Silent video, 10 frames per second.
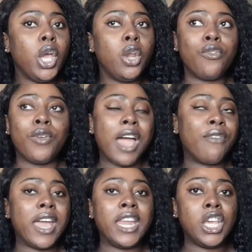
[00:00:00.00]
You know, if you
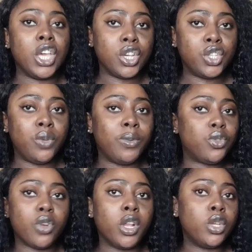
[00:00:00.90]
have any issue, you'll be
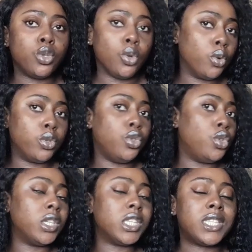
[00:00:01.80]
struggling to go to.
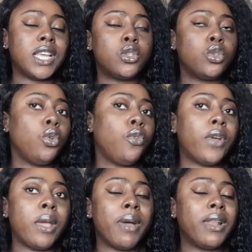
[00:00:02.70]
Do you understand? So look
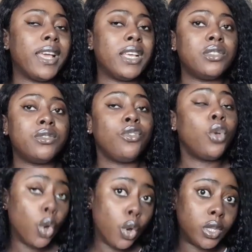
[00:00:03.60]
for a bank that is
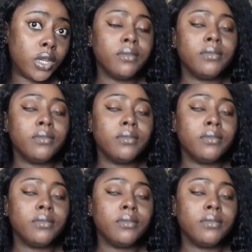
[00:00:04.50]
good.